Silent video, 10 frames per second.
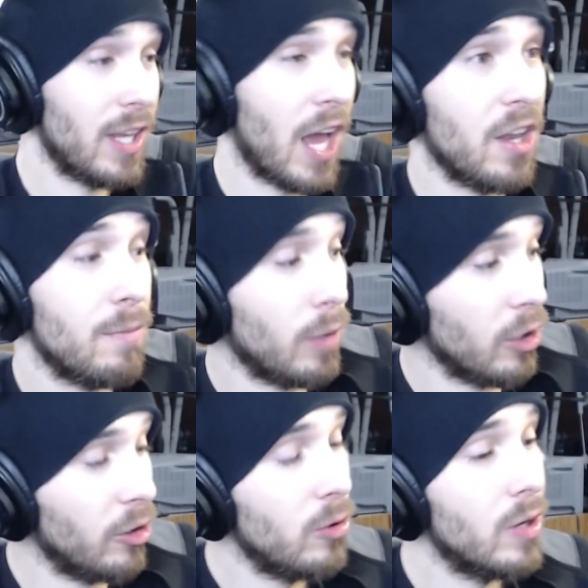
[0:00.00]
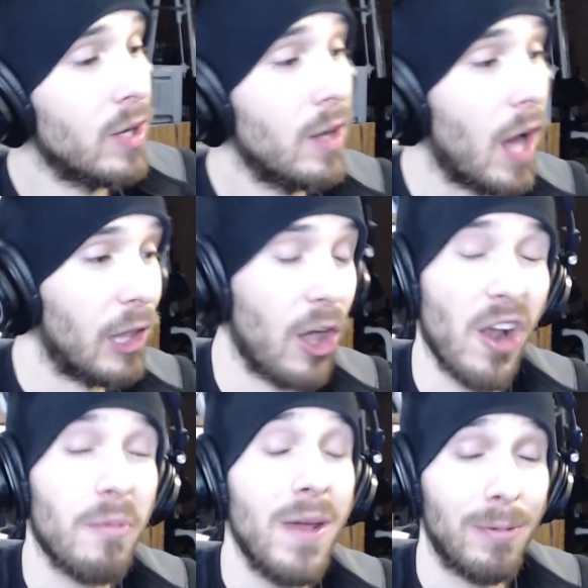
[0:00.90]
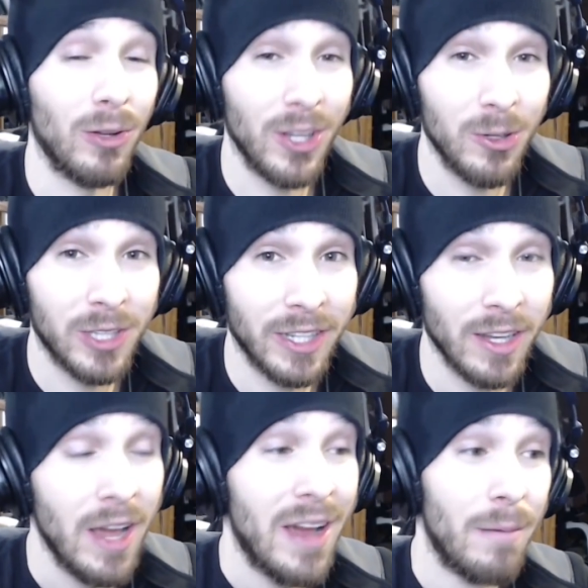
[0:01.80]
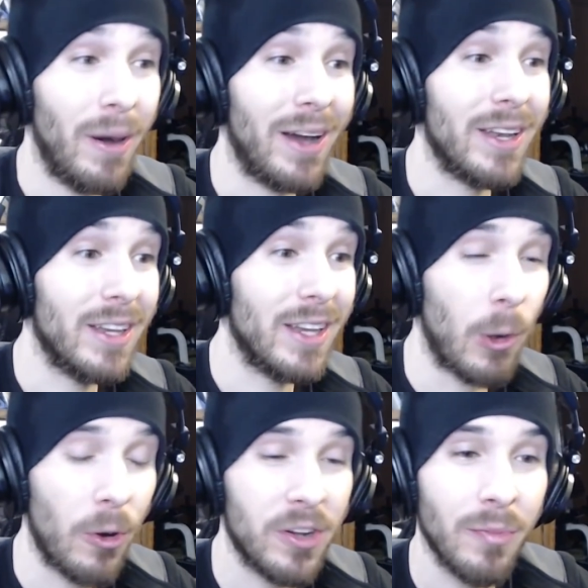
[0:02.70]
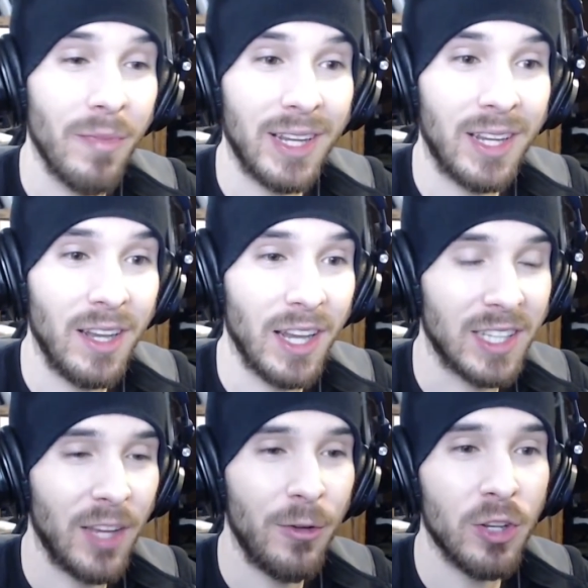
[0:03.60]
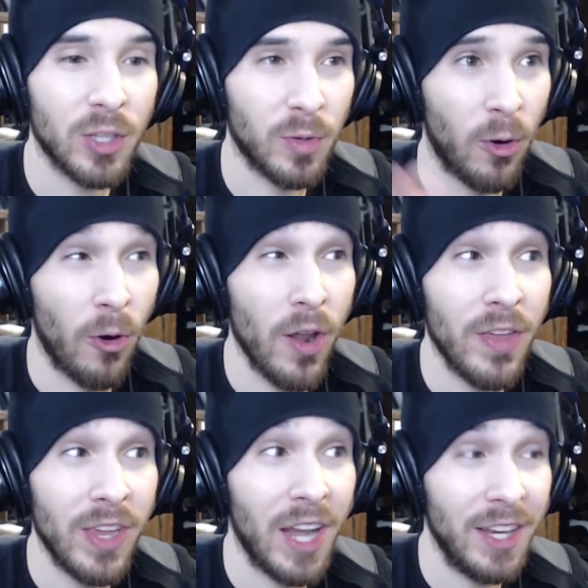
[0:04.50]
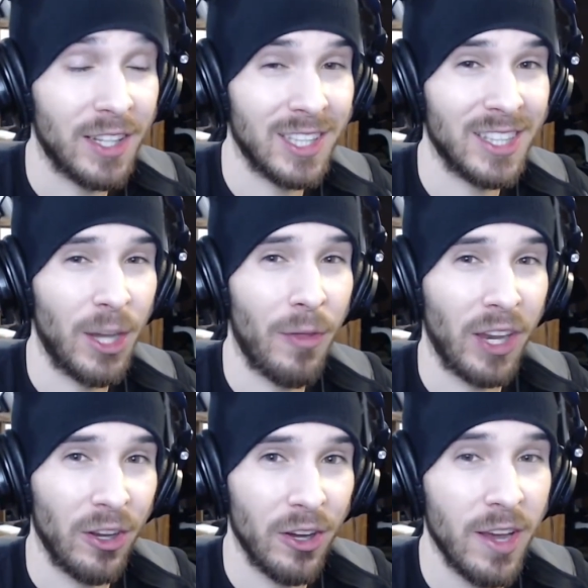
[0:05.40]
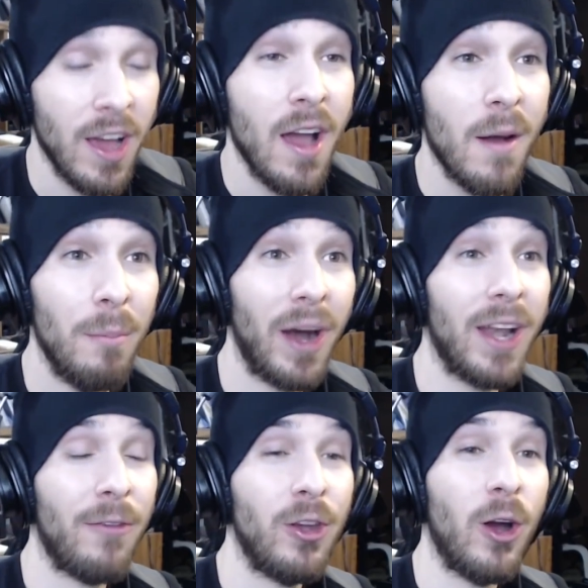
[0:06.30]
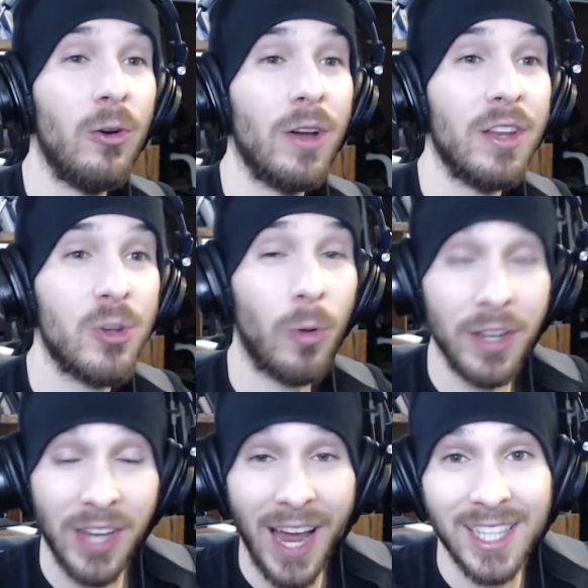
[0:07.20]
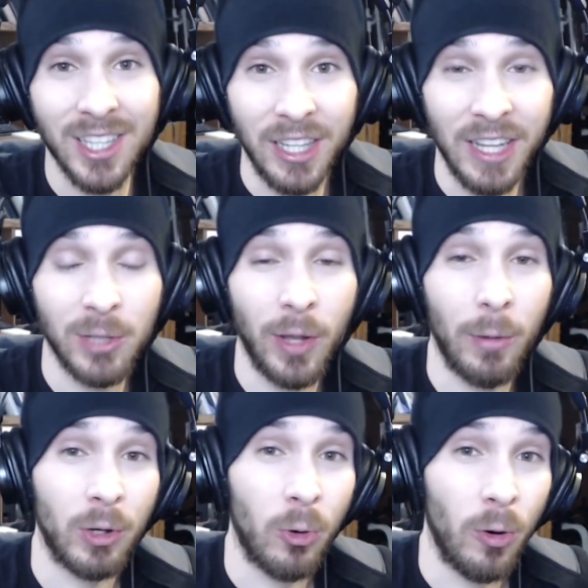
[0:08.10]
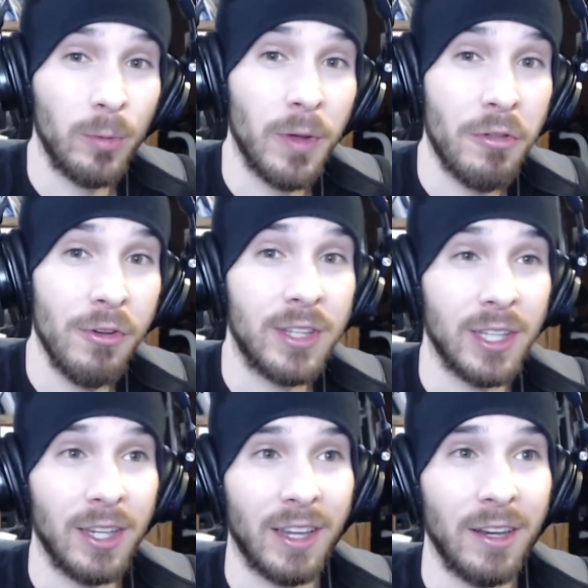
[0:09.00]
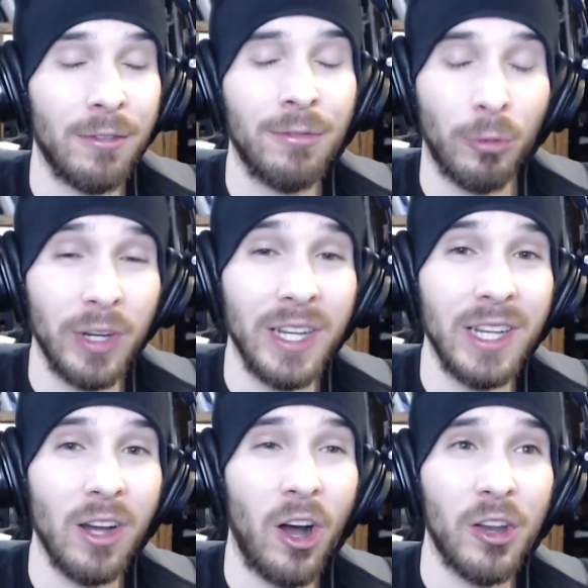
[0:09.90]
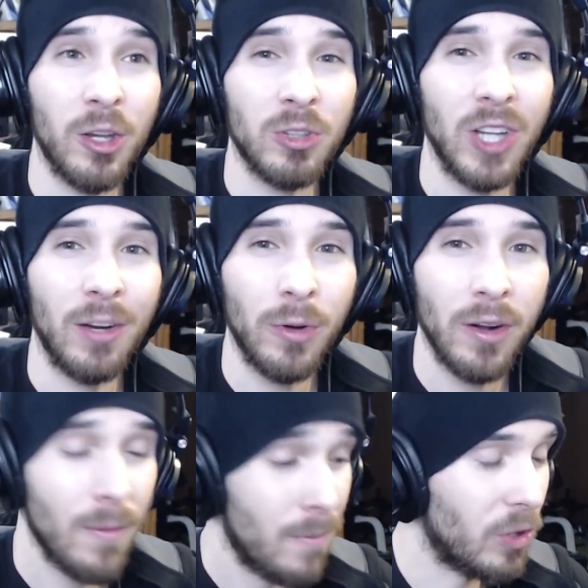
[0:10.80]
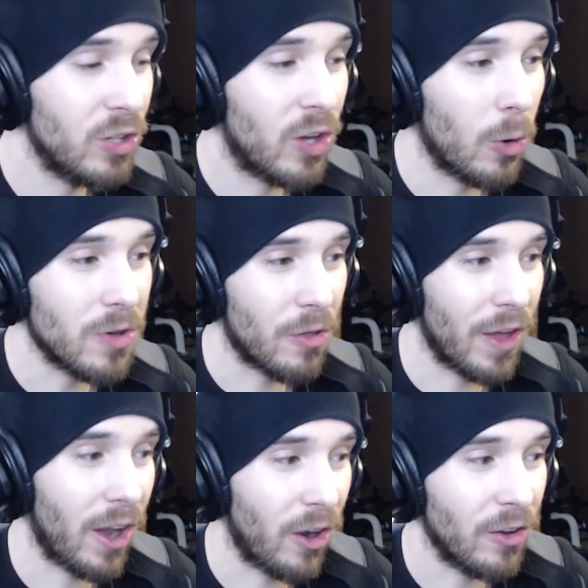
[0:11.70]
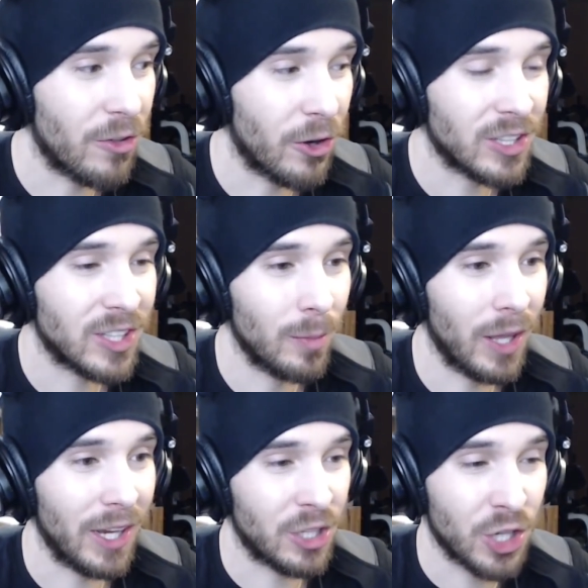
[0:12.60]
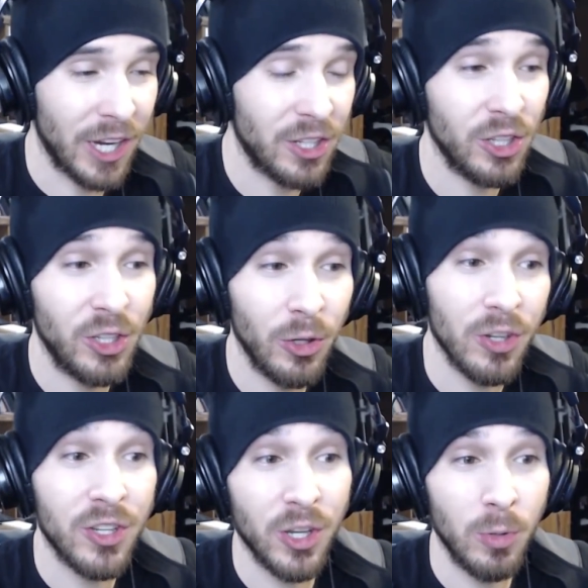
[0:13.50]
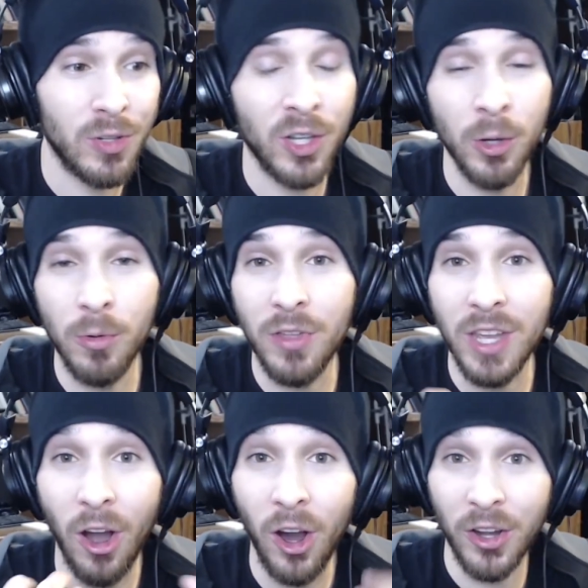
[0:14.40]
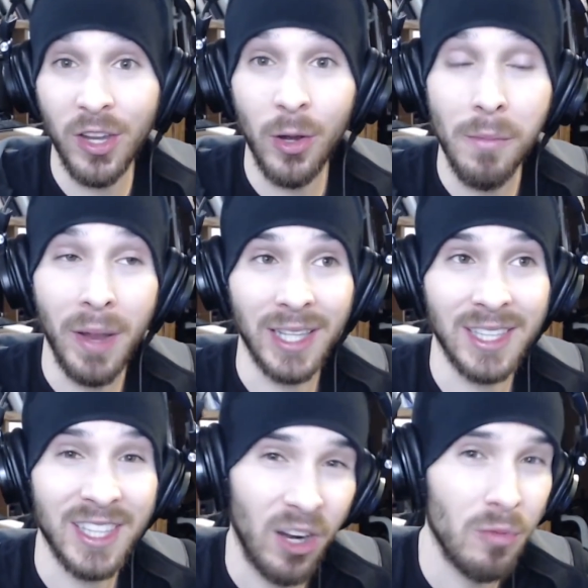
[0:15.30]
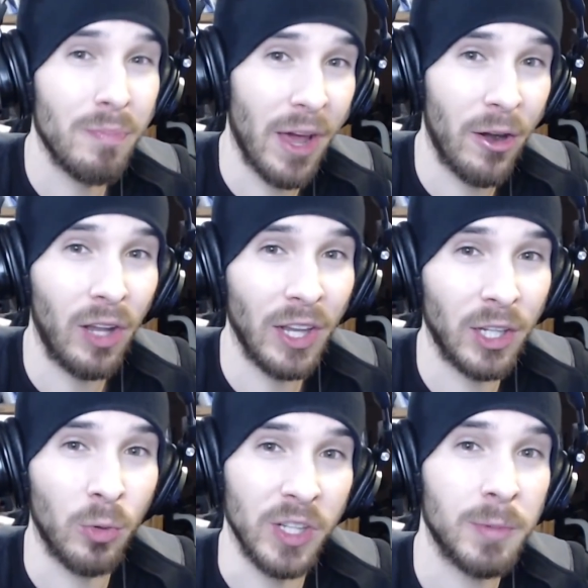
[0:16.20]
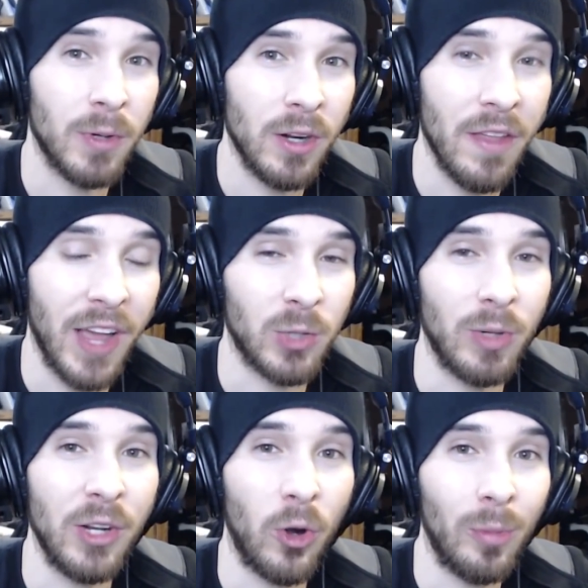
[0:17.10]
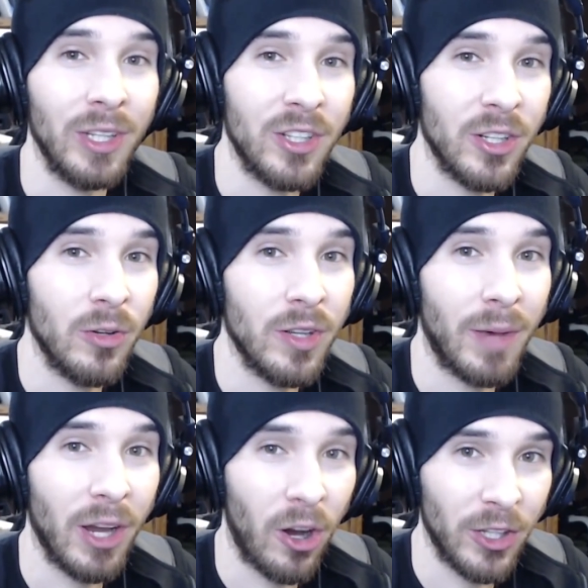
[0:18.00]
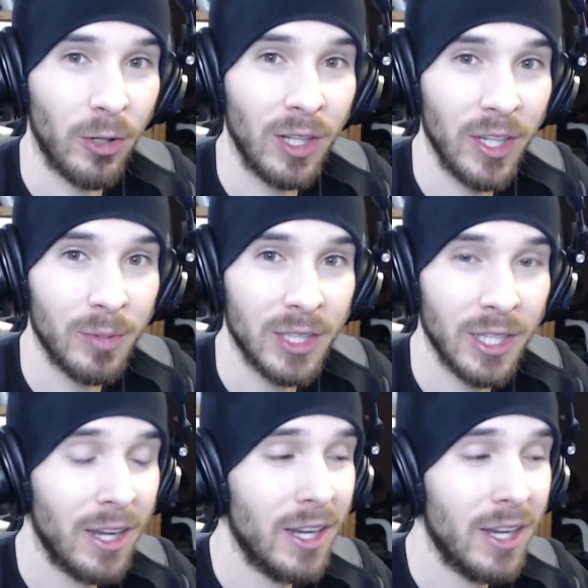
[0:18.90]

the Yeti Blue. A lot of people use it. But in order to make because if you just record on the Yeti, it doesn't sound that good. But if you go into Audacity, that's what I record with. It's uh, like a free audio software. Once you go into there, there's some like changes you can do to the audio and make it sound better, like crisper. And that's what I normally do in my audio clips.